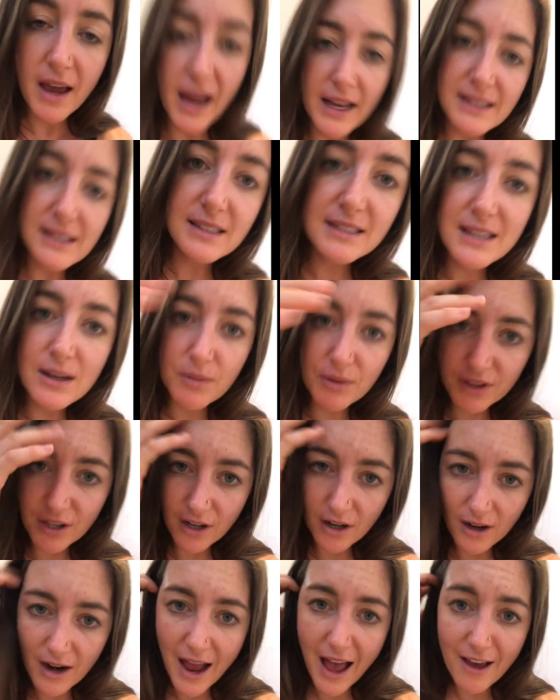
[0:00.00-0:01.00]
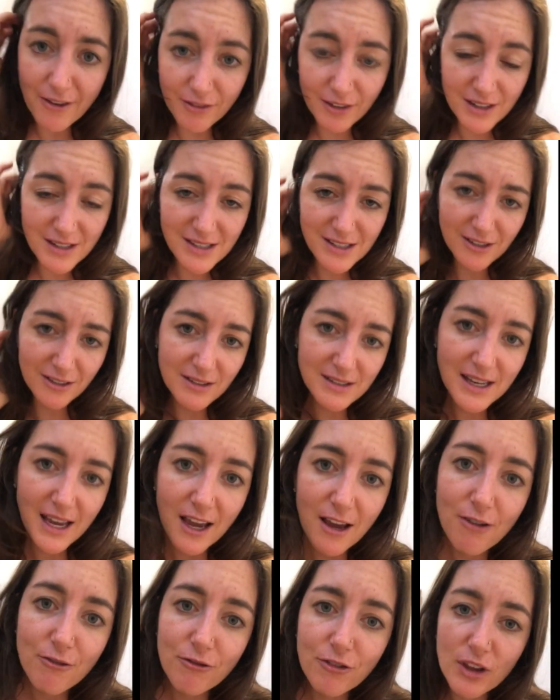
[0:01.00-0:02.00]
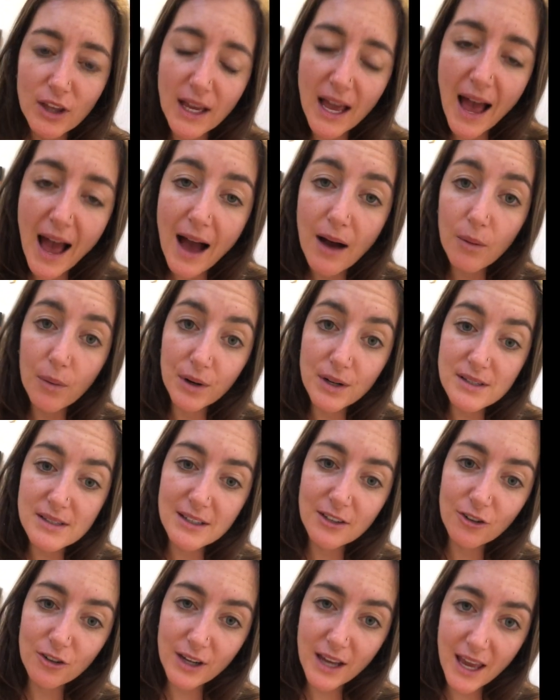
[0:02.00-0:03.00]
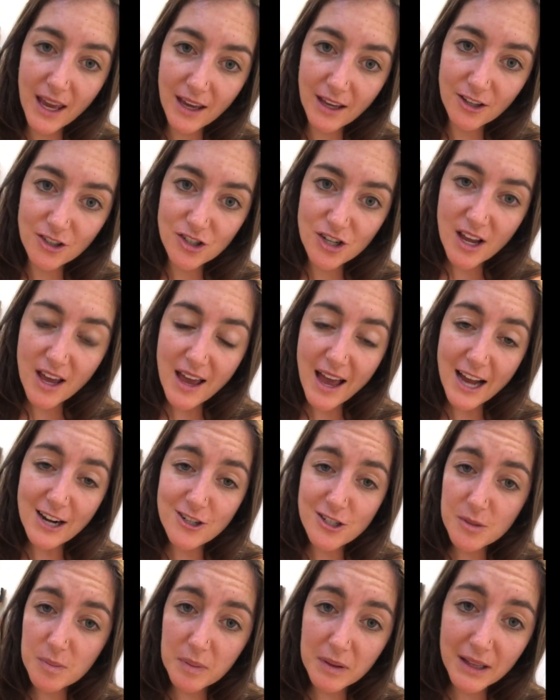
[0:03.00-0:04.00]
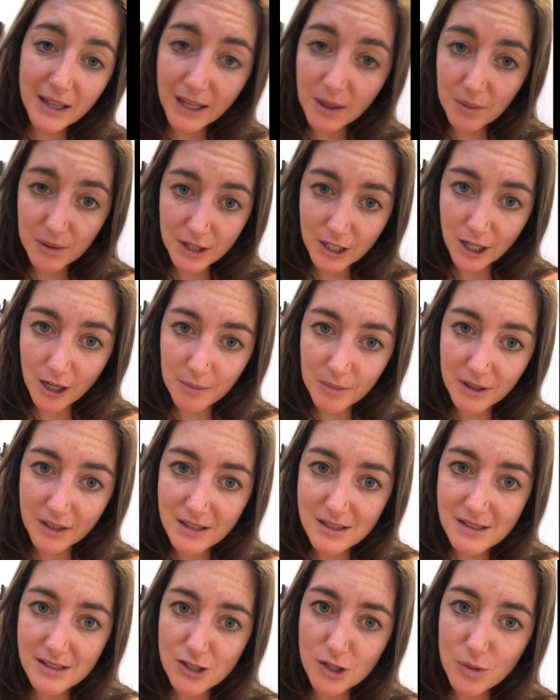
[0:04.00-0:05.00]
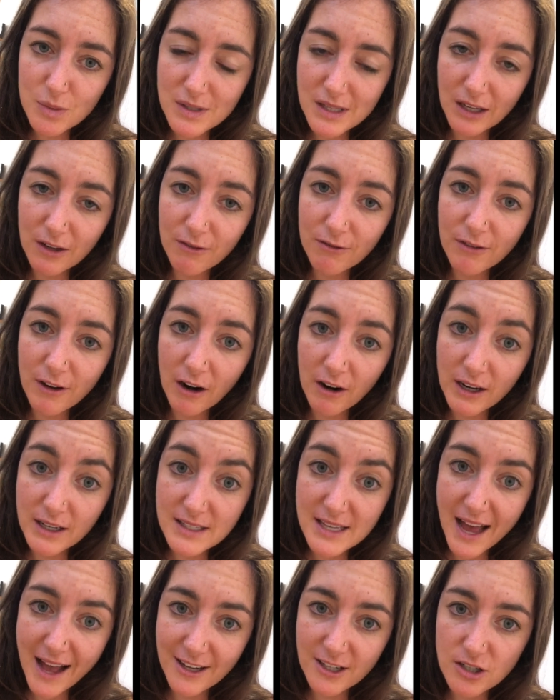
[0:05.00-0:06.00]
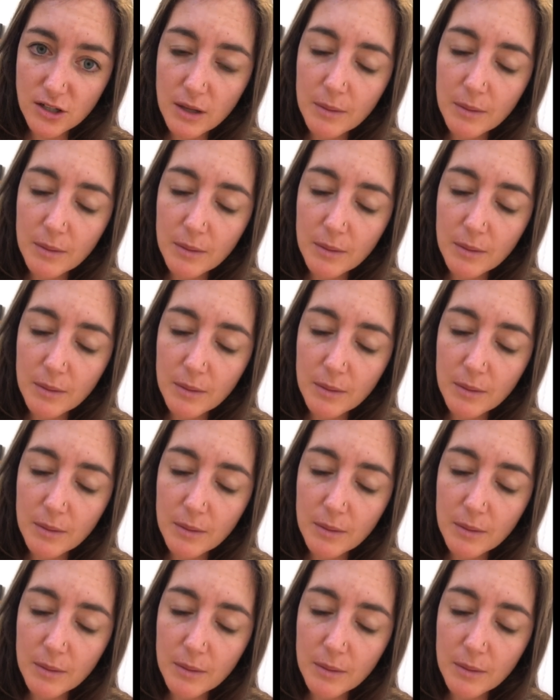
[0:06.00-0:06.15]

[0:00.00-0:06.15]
and sit with her every single day for like hours in her cage and just play with her because she was like very attached.